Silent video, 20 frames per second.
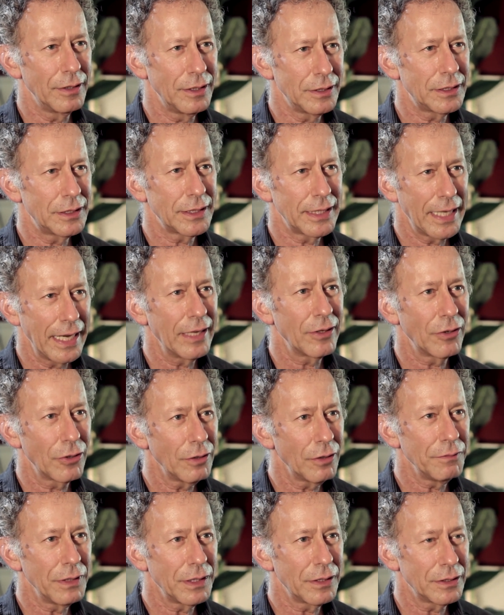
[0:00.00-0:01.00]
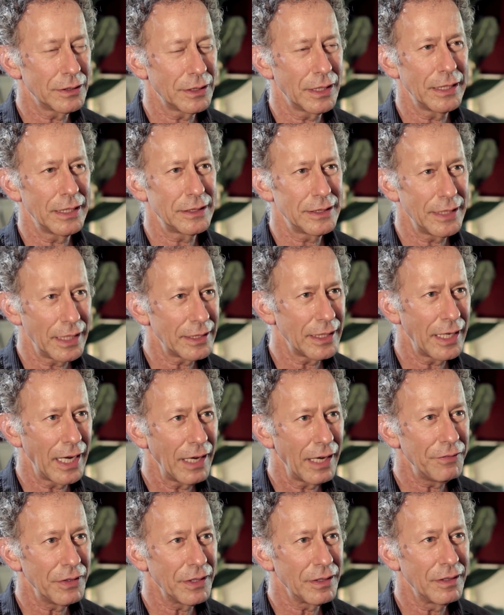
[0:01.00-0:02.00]
This can't hurt me because it has yet to
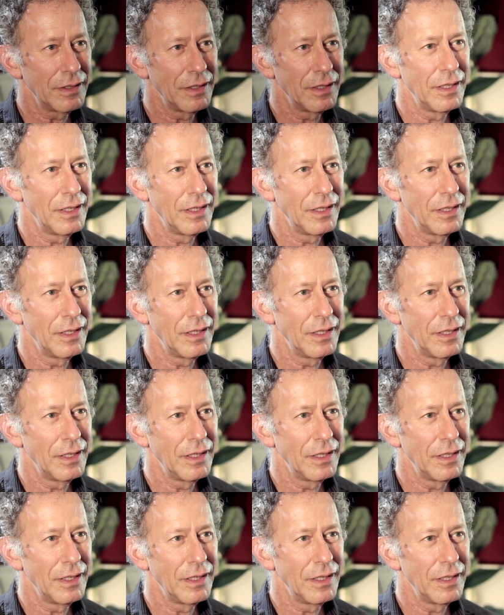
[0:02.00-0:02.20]
happen.